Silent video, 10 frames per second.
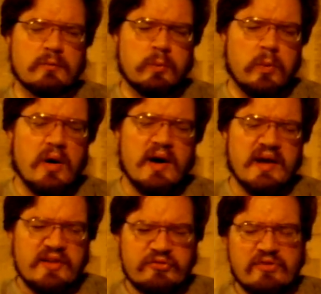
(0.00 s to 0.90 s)

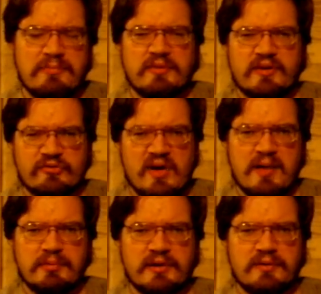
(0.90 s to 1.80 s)
why something is
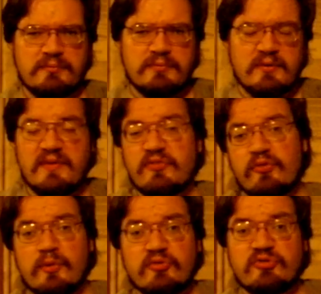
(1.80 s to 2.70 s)
happening, well, that's the
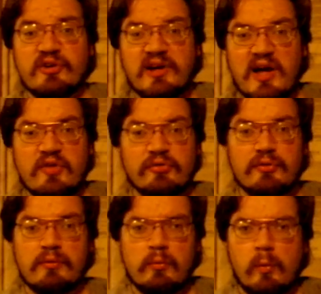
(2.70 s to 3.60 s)
question you've got to ask.
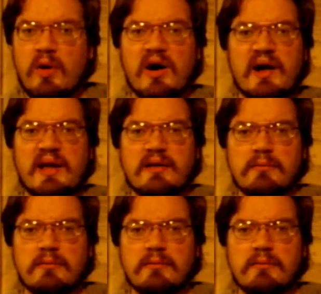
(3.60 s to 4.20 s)
Why?